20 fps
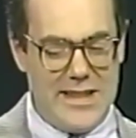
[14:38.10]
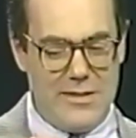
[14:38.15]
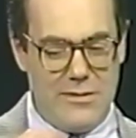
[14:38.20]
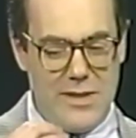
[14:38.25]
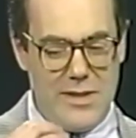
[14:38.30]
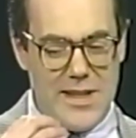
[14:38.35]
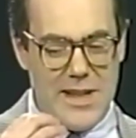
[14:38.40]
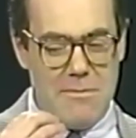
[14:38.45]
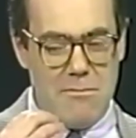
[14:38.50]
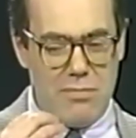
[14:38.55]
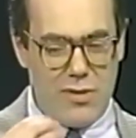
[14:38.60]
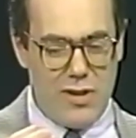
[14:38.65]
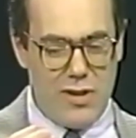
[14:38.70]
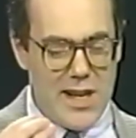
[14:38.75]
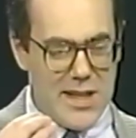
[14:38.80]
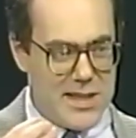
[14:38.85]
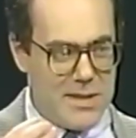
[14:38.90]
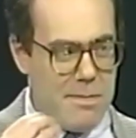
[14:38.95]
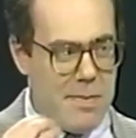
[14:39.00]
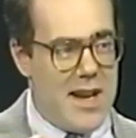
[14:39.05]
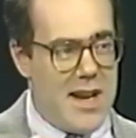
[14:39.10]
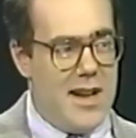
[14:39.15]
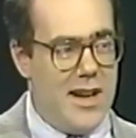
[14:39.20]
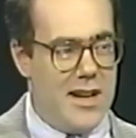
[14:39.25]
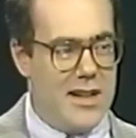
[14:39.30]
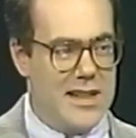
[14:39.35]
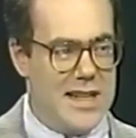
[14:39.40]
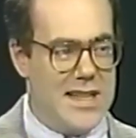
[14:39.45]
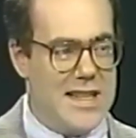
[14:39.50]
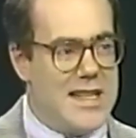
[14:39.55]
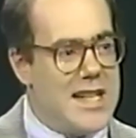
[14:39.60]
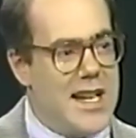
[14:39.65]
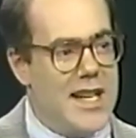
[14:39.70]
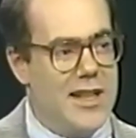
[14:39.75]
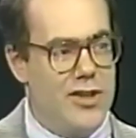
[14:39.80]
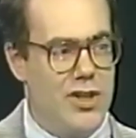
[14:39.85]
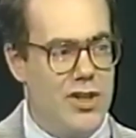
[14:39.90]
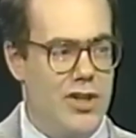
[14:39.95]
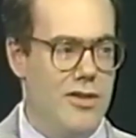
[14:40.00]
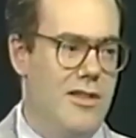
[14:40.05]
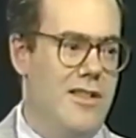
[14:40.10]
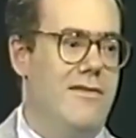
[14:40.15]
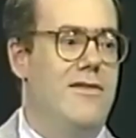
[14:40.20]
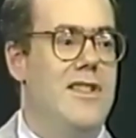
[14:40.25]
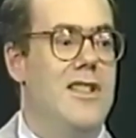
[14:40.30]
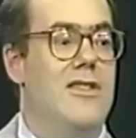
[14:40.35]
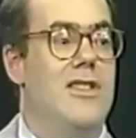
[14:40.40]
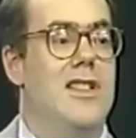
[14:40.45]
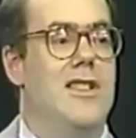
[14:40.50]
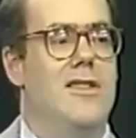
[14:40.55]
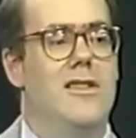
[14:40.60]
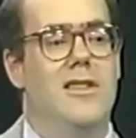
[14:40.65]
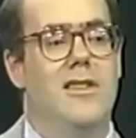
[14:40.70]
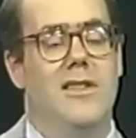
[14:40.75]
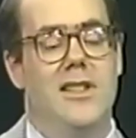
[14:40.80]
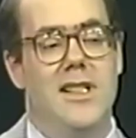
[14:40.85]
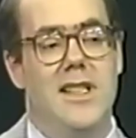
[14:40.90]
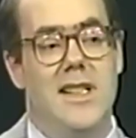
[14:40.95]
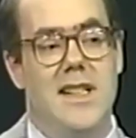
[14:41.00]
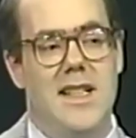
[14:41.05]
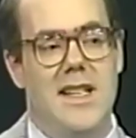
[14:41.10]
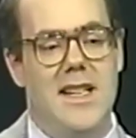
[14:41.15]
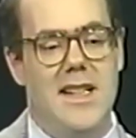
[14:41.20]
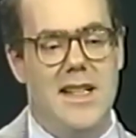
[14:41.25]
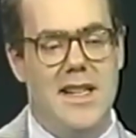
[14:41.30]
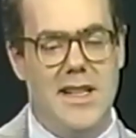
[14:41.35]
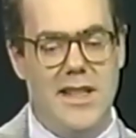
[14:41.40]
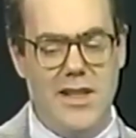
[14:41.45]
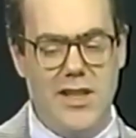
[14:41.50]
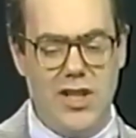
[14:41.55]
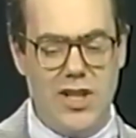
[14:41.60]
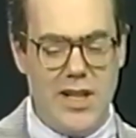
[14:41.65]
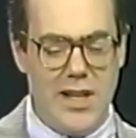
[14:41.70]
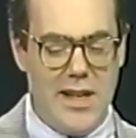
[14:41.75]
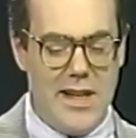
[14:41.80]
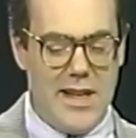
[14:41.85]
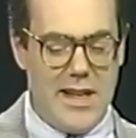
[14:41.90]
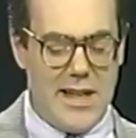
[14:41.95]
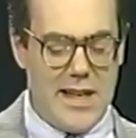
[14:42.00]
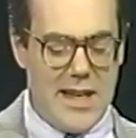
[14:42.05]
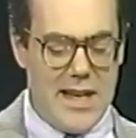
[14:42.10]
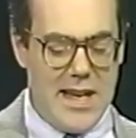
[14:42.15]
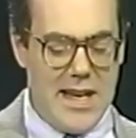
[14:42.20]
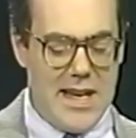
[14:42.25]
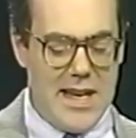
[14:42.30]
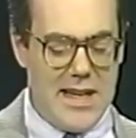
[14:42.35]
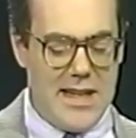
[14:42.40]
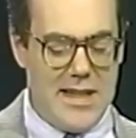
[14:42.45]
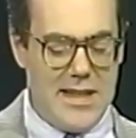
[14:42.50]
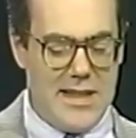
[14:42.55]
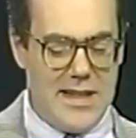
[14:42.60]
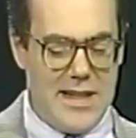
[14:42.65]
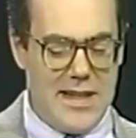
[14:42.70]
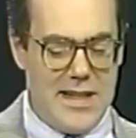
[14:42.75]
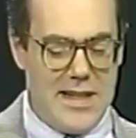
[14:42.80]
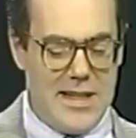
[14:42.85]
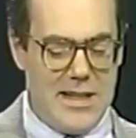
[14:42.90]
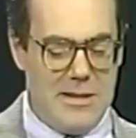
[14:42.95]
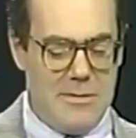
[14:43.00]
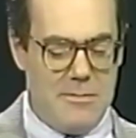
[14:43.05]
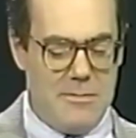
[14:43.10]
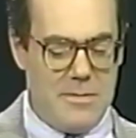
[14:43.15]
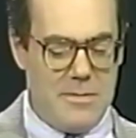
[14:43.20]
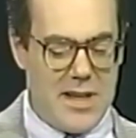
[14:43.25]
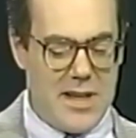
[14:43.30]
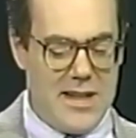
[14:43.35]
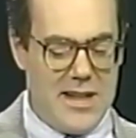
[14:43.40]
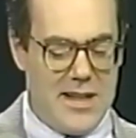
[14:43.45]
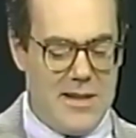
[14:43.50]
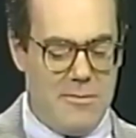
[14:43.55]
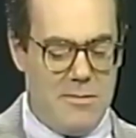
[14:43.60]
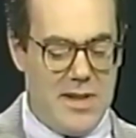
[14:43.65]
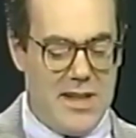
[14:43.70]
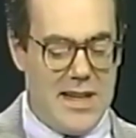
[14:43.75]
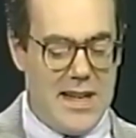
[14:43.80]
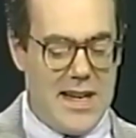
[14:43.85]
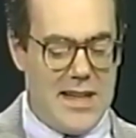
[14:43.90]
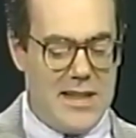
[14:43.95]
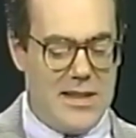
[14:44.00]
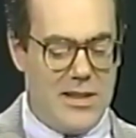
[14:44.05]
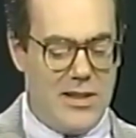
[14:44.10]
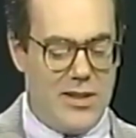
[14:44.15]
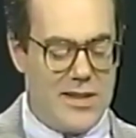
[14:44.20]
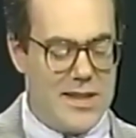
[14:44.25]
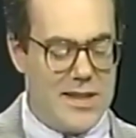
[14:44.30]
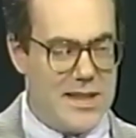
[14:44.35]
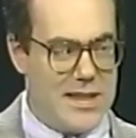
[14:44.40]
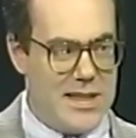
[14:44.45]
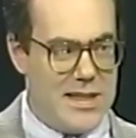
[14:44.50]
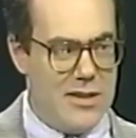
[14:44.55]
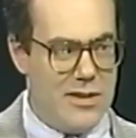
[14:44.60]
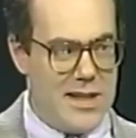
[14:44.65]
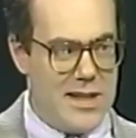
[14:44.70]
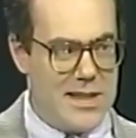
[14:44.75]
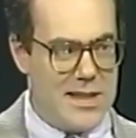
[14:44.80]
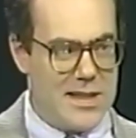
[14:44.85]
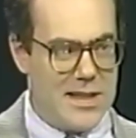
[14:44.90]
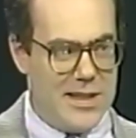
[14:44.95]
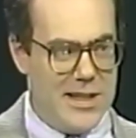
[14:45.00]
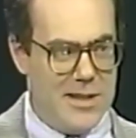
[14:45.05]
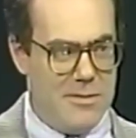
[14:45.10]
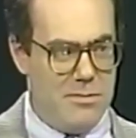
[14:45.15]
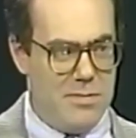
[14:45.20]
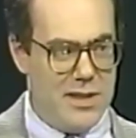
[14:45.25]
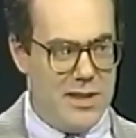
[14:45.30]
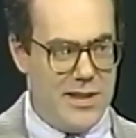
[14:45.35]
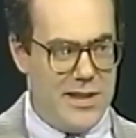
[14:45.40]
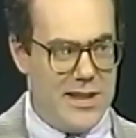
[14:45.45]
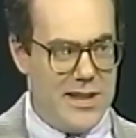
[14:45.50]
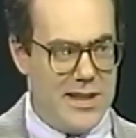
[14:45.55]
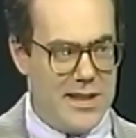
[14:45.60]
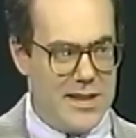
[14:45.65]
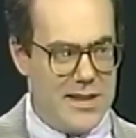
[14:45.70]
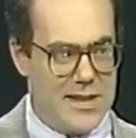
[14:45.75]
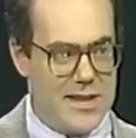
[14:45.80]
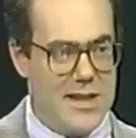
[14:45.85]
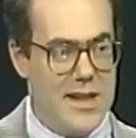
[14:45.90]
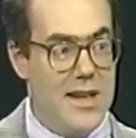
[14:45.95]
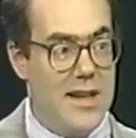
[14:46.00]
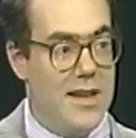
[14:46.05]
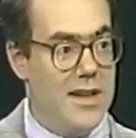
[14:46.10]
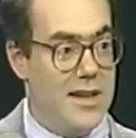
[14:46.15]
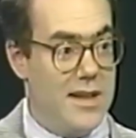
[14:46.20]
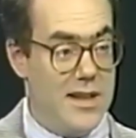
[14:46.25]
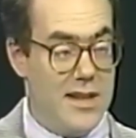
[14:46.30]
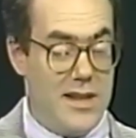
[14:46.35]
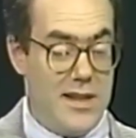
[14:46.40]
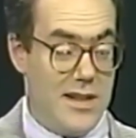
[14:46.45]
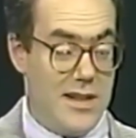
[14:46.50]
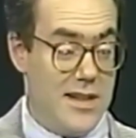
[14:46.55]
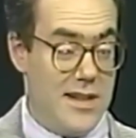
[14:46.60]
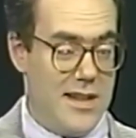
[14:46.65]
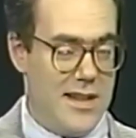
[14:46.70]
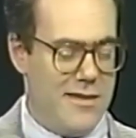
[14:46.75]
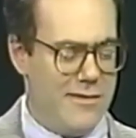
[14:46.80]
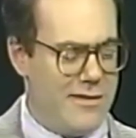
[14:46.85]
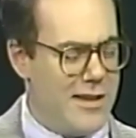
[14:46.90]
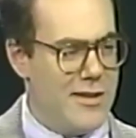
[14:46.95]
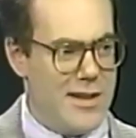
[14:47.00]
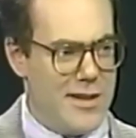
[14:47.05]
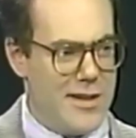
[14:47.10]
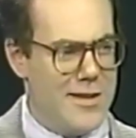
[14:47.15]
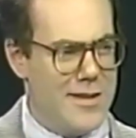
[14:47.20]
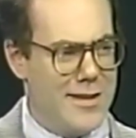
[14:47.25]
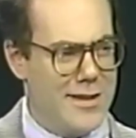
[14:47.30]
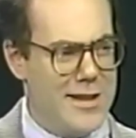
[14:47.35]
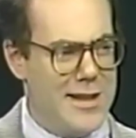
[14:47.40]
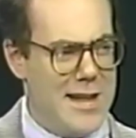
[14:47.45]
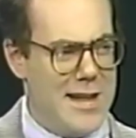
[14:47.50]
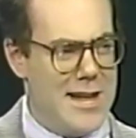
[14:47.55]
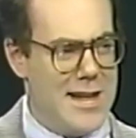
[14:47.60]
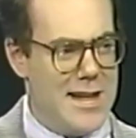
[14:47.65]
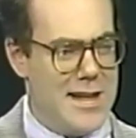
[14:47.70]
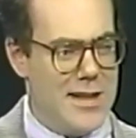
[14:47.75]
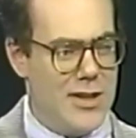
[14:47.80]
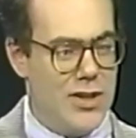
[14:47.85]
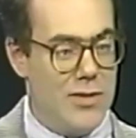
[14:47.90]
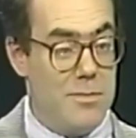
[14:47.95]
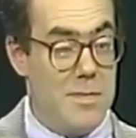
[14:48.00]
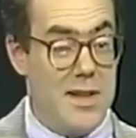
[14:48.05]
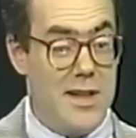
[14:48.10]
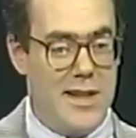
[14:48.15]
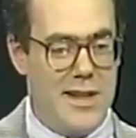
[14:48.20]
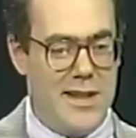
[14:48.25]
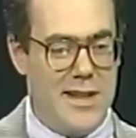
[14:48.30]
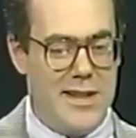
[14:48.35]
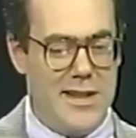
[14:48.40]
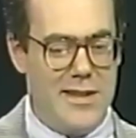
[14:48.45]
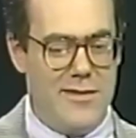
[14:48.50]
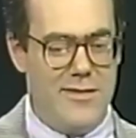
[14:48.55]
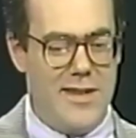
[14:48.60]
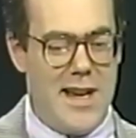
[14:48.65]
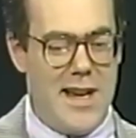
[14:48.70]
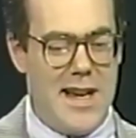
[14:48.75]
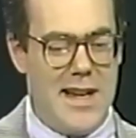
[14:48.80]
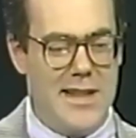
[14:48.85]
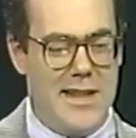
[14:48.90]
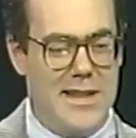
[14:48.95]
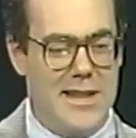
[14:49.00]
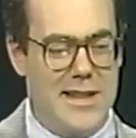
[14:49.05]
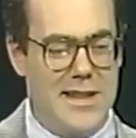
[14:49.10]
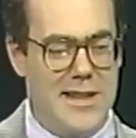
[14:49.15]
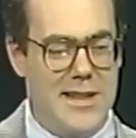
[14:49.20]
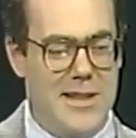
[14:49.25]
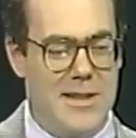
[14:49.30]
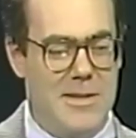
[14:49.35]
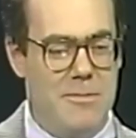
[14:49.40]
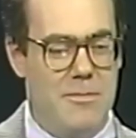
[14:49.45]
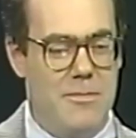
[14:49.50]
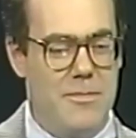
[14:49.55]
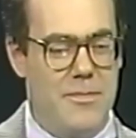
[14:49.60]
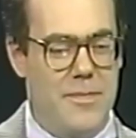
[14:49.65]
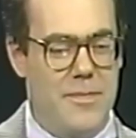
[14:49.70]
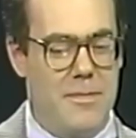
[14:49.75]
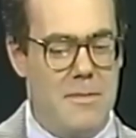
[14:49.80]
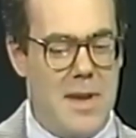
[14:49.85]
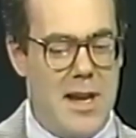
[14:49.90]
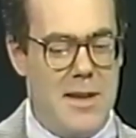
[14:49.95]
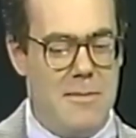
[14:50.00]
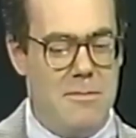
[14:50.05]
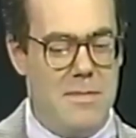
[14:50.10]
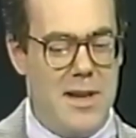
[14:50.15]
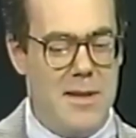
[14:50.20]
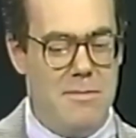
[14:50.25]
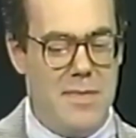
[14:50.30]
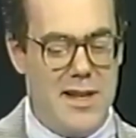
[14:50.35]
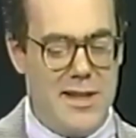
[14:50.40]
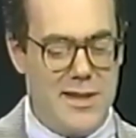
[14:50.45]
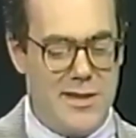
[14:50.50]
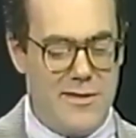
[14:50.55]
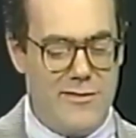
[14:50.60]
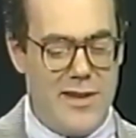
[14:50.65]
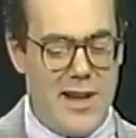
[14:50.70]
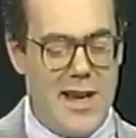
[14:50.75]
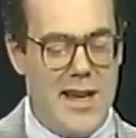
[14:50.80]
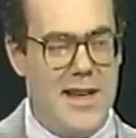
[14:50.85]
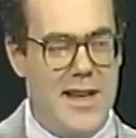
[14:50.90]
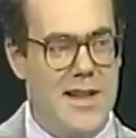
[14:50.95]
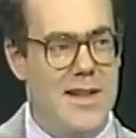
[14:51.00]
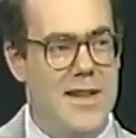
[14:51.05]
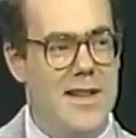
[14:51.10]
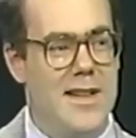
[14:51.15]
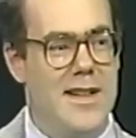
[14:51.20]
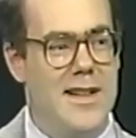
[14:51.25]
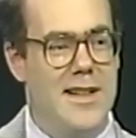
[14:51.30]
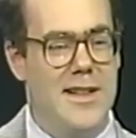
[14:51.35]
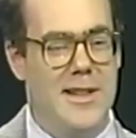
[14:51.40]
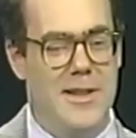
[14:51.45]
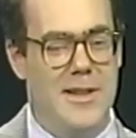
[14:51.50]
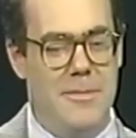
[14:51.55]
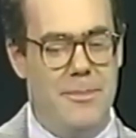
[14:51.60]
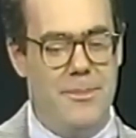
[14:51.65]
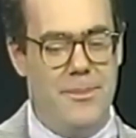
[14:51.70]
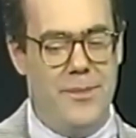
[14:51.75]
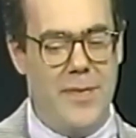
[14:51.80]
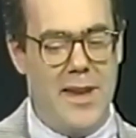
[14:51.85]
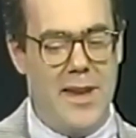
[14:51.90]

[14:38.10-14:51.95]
was impressed by architecture at a very early age, and began to look seriously at buildings. at a very early age. In fact, my best friend from